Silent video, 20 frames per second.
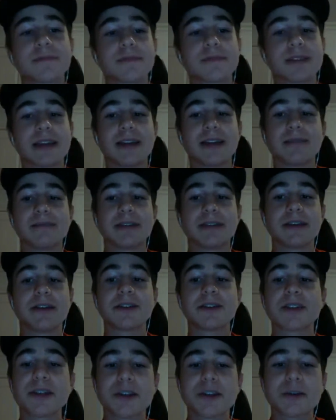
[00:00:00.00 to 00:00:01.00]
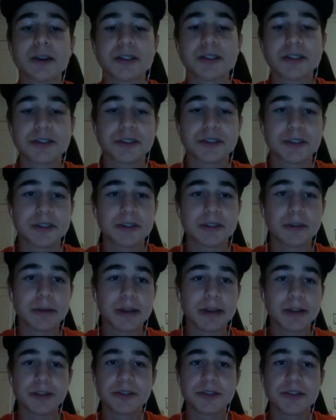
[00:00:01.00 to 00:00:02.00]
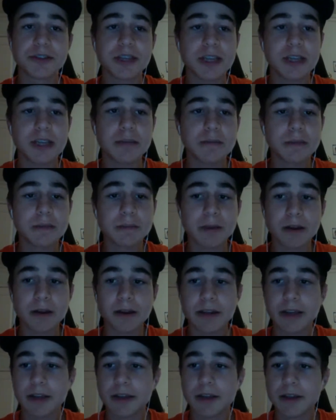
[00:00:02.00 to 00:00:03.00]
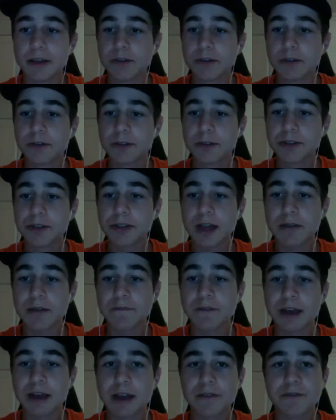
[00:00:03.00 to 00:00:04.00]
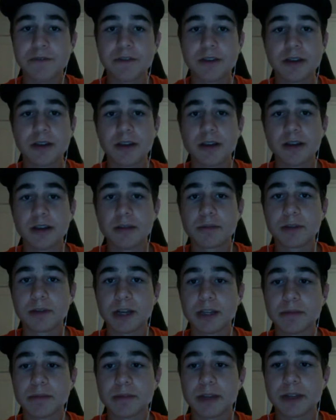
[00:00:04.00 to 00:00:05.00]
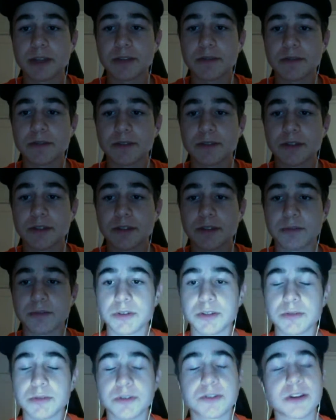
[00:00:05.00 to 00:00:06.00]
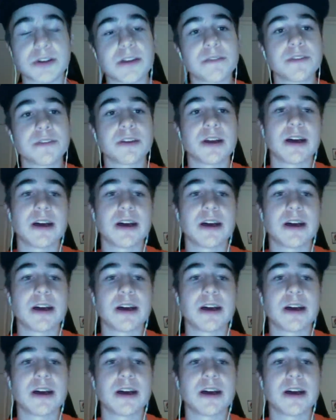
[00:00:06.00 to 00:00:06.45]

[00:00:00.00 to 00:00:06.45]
Yeah. Let's get your questions in about your team. Who are your top 5 prospects? 2020 draft.